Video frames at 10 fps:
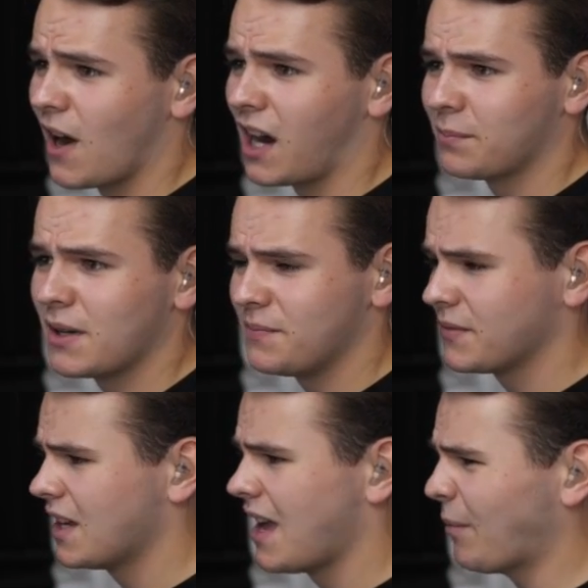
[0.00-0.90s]
cockpit.
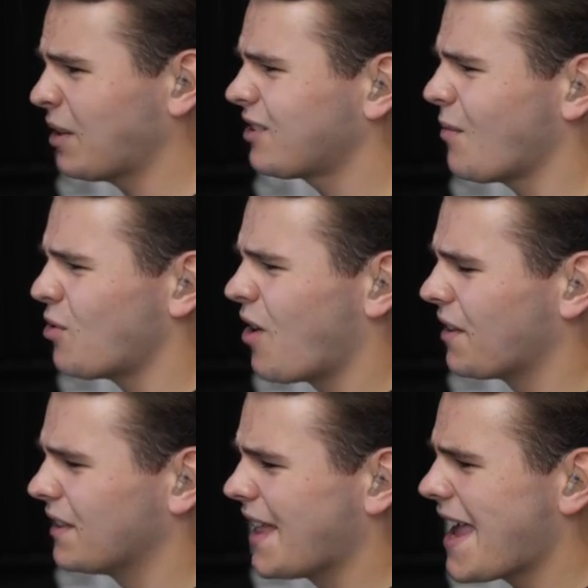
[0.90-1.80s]
And we're somewhere
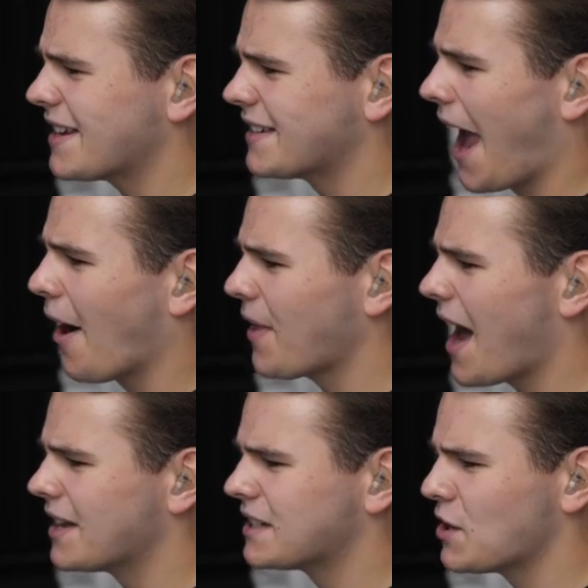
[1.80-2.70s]
on a lake now.
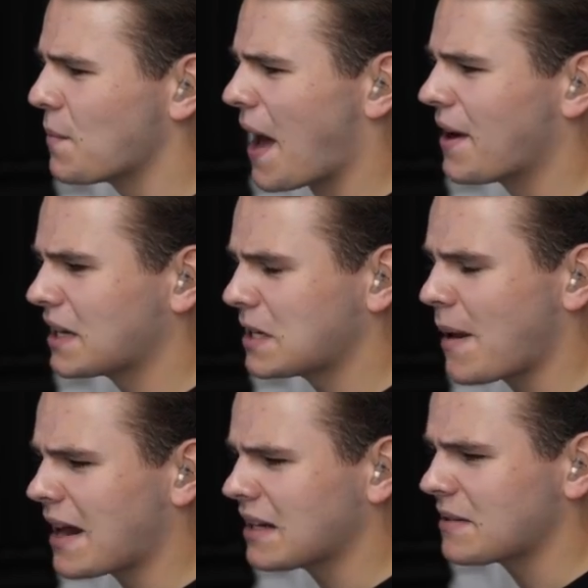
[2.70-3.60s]
That is a little bit
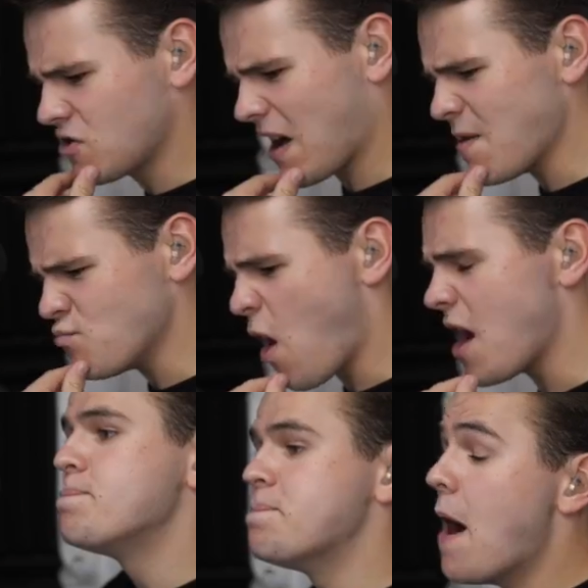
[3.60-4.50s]
unexpected. Great
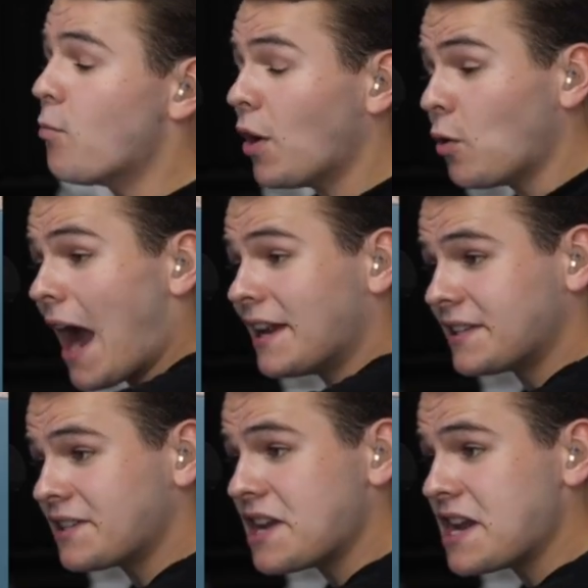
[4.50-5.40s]
one! Now, what do I
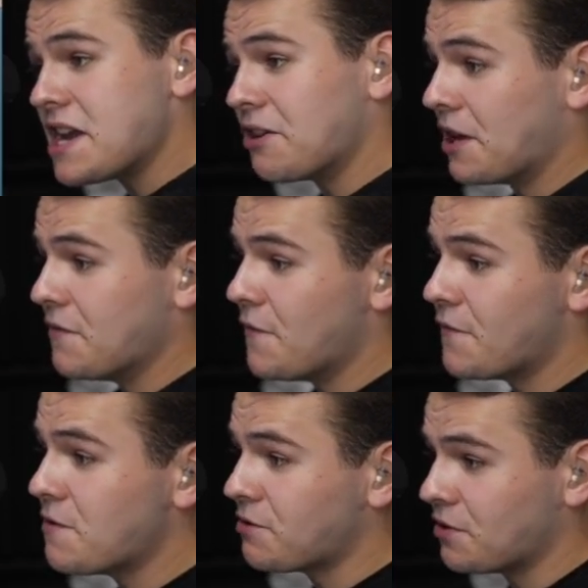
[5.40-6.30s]
see here in the
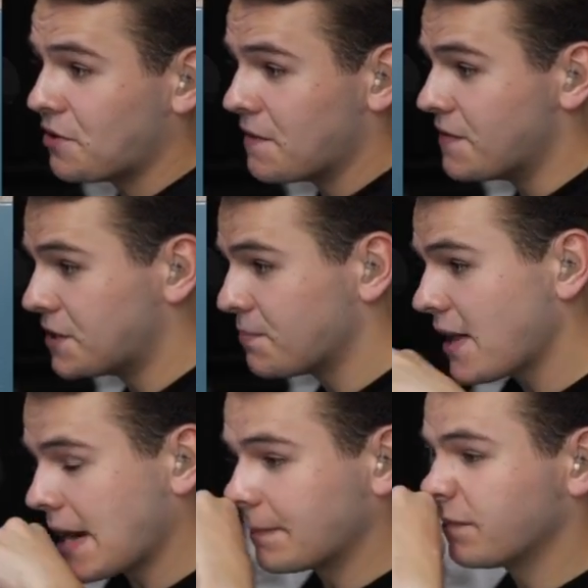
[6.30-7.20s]
future of this
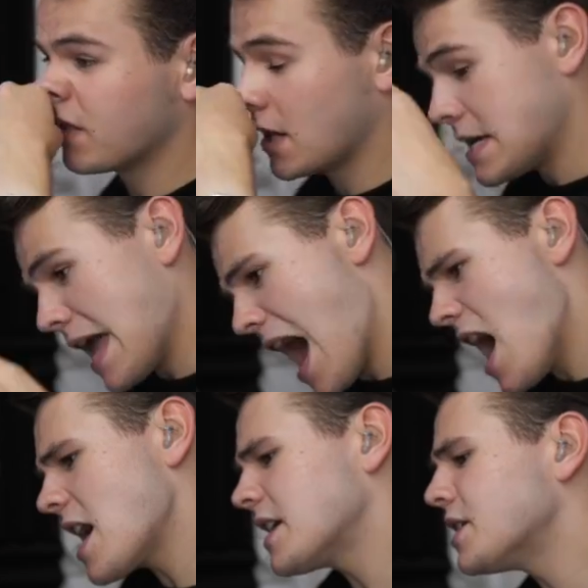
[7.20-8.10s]
plane? Yeah,
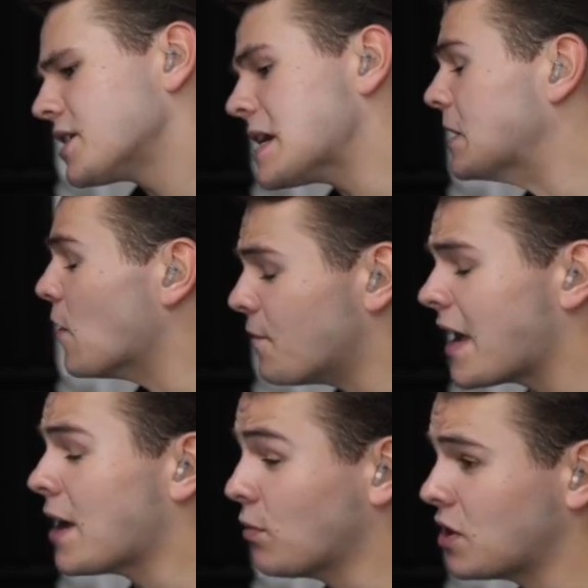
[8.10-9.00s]
I can see, you know, if
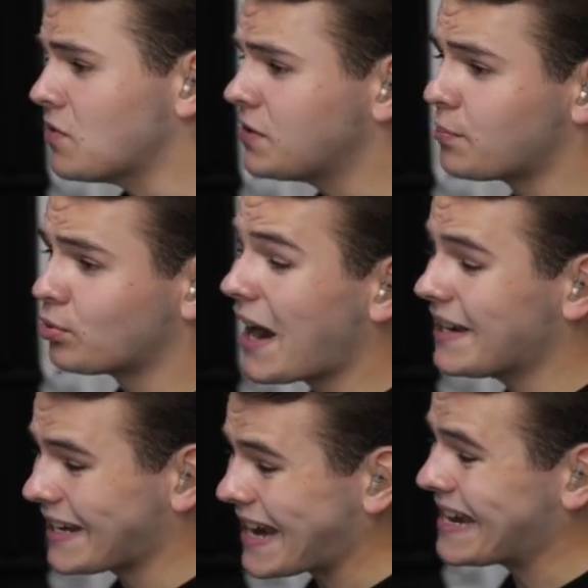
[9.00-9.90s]
they reduce the
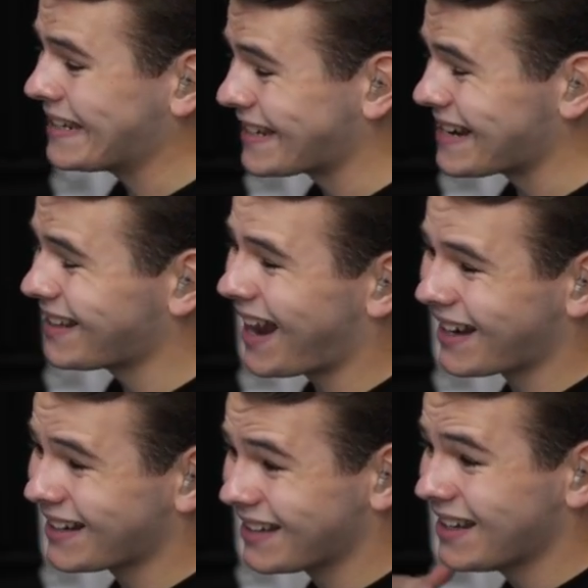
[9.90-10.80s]
price indeed, then I
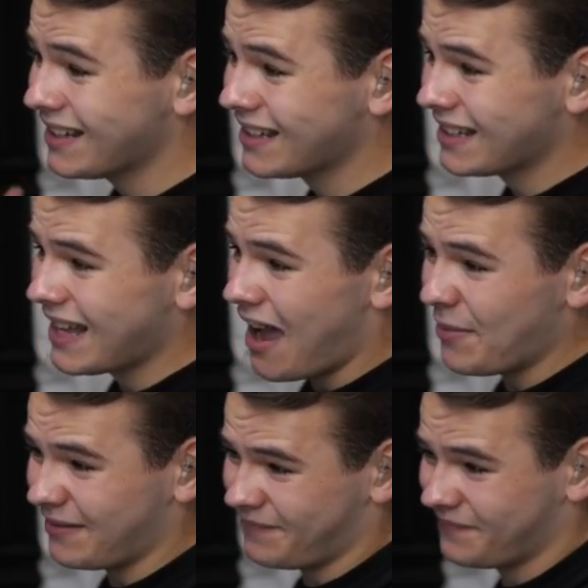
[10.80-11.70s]
can... I
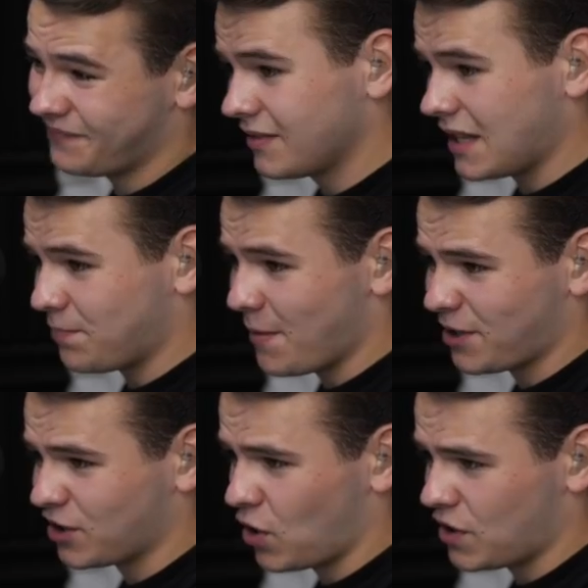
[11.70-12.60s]
mean, that's pretty
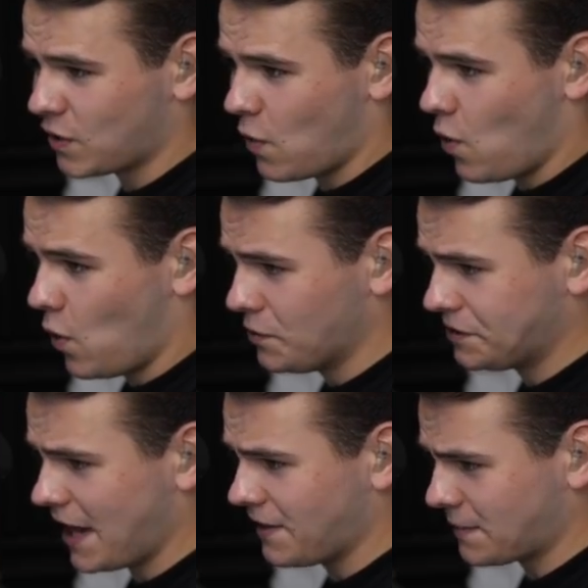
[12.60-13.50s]
much its whole
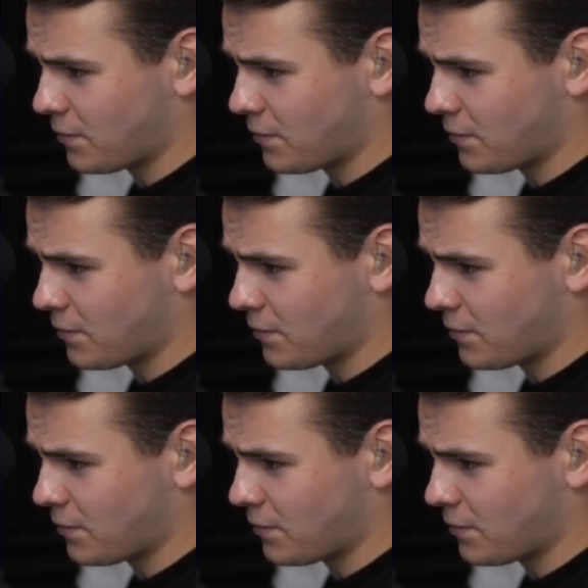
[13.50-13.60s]
selling